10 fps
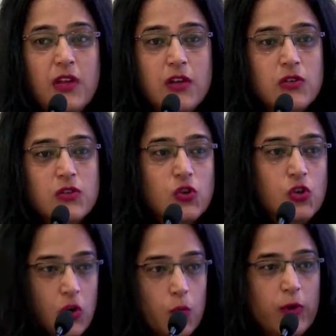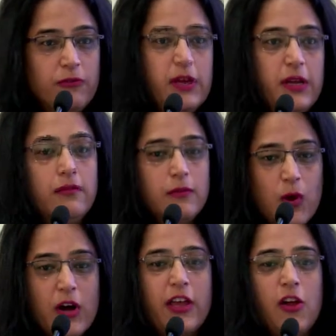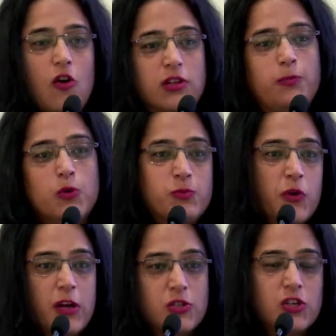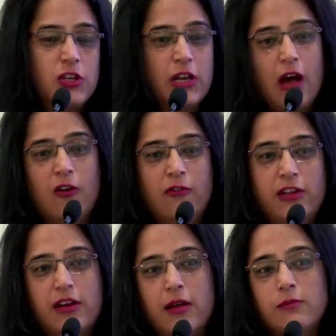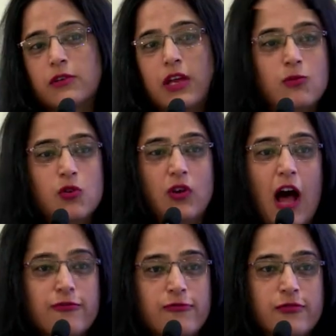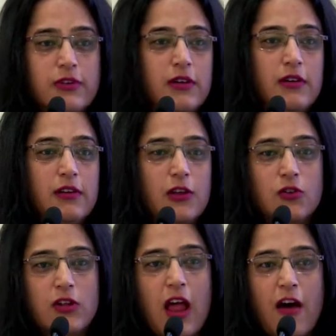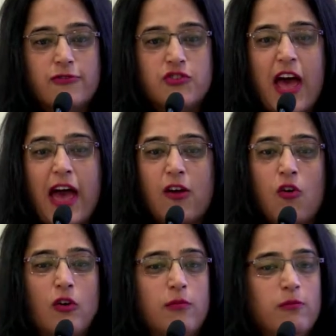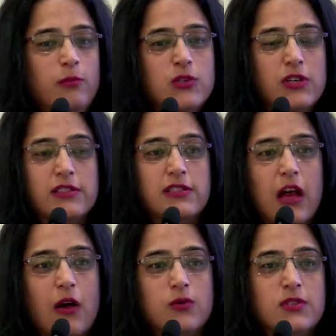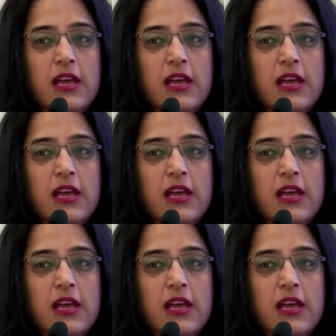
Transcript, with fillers: so, you know, we've been working on the post-production now where it came, came to laugh, uh, you know, the laugh track or musical sounds.